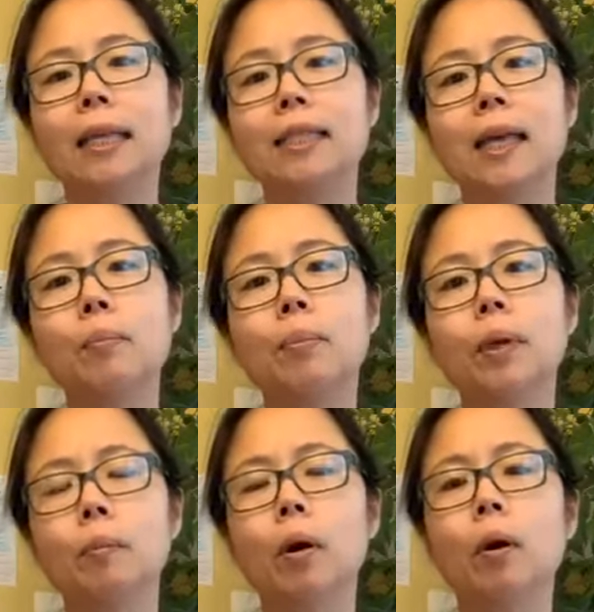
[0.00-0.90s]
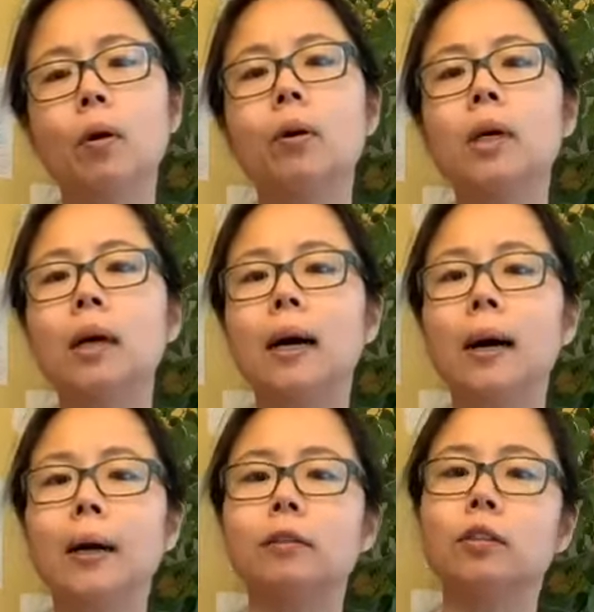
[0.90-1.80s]
Some people,
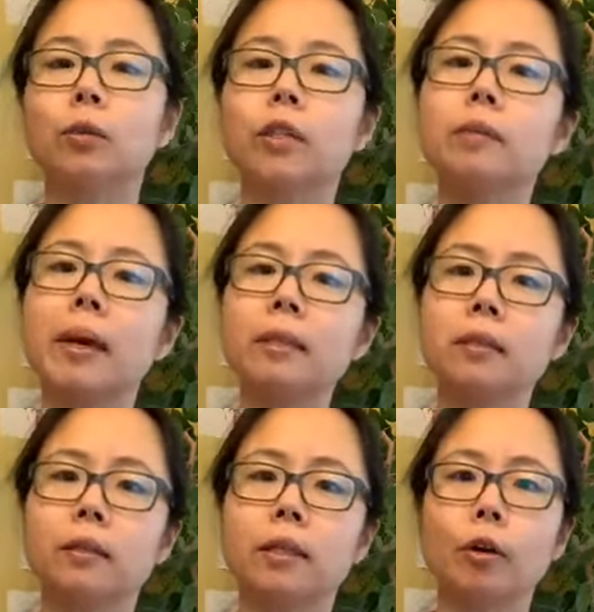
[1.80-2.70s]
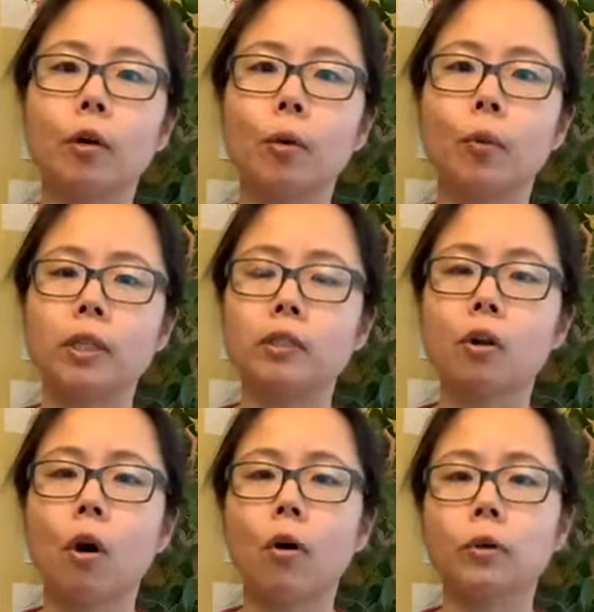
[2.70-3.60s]
so this method was
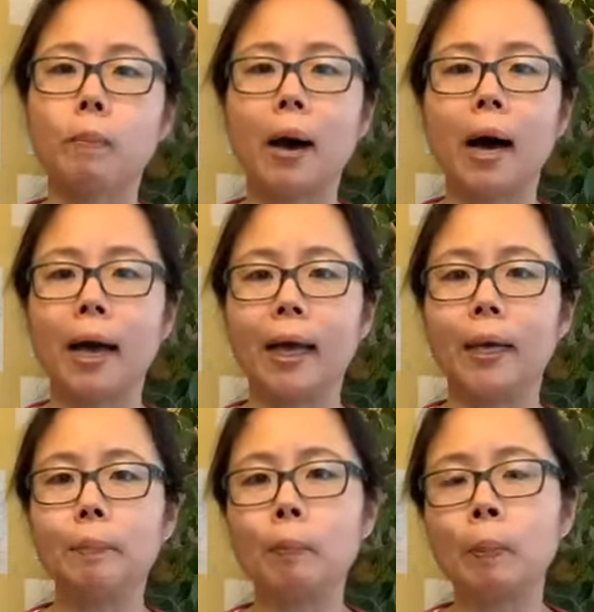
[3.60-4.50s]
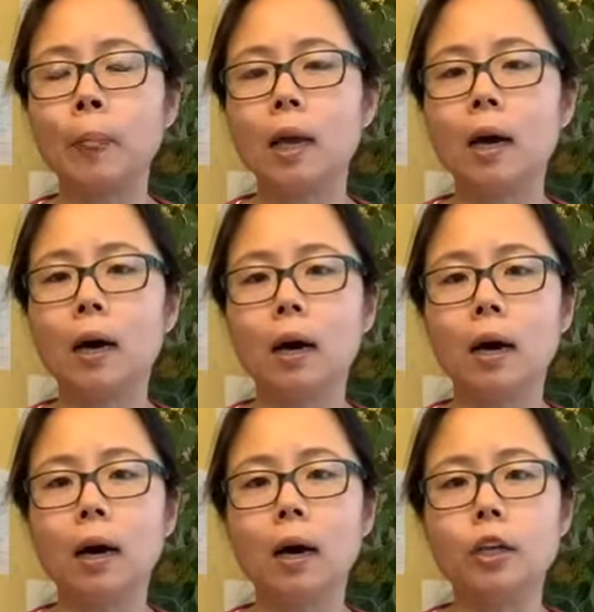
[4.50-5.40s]
taught by
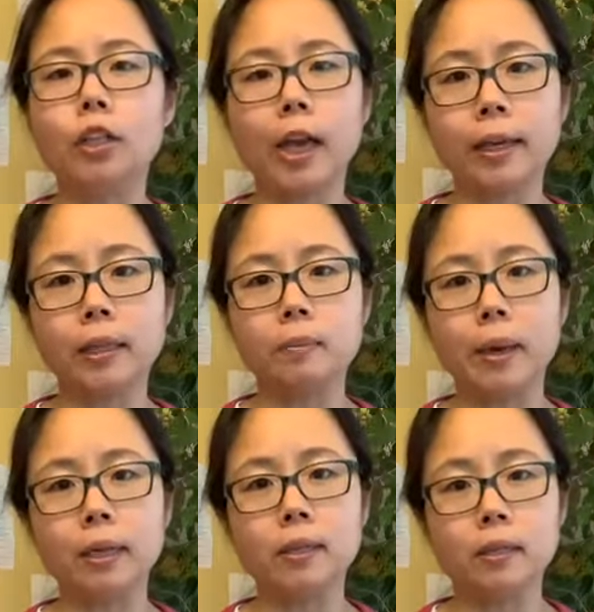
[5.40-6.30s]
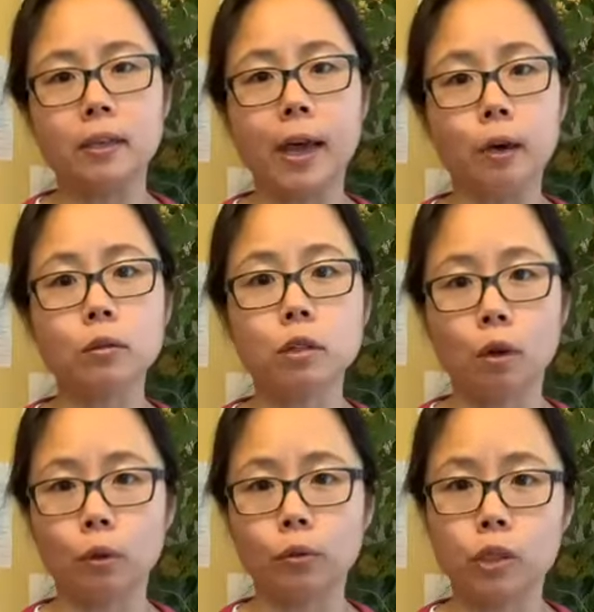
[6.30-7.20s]
a Chinese medicine health
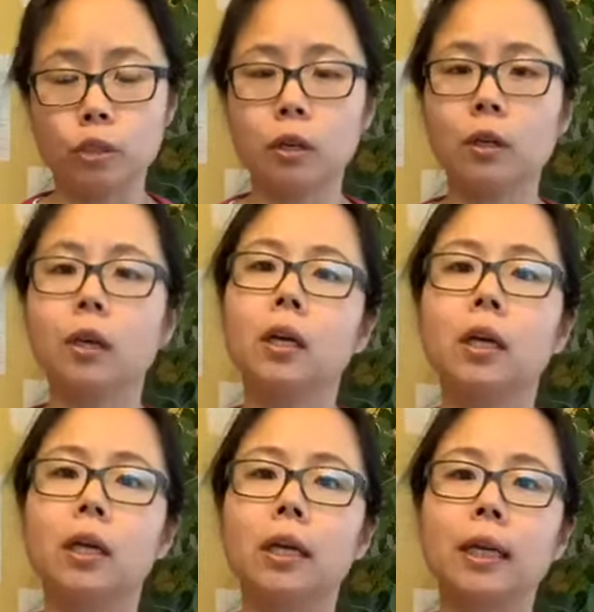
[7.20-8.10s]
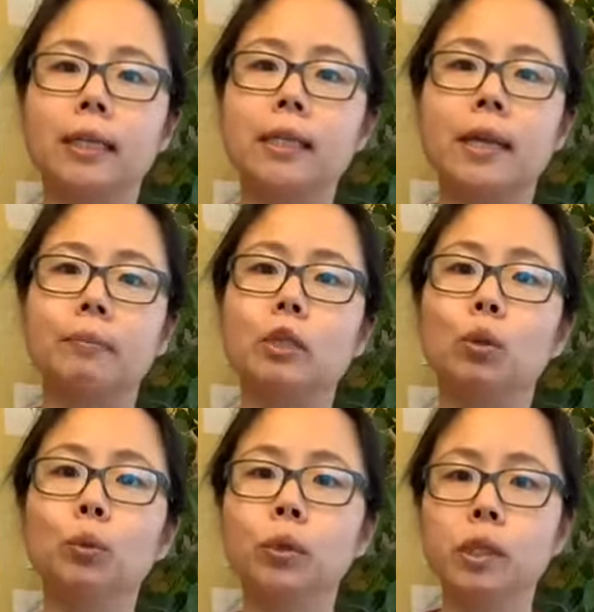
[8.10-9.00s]
coach. His name
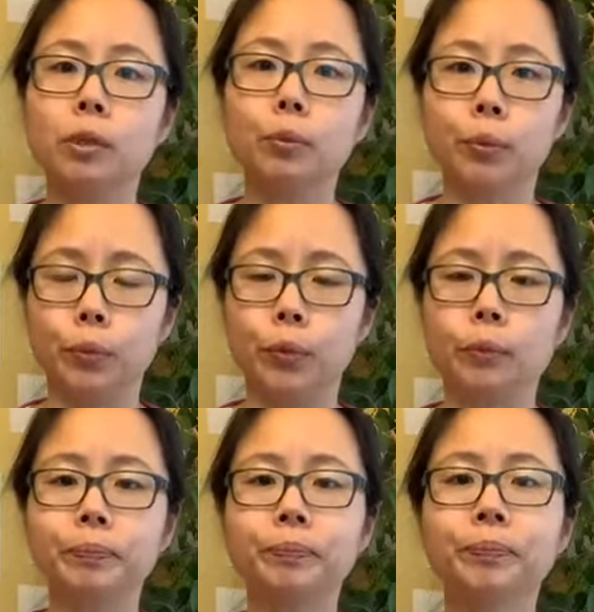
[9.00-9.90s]
is Lu Xinyu.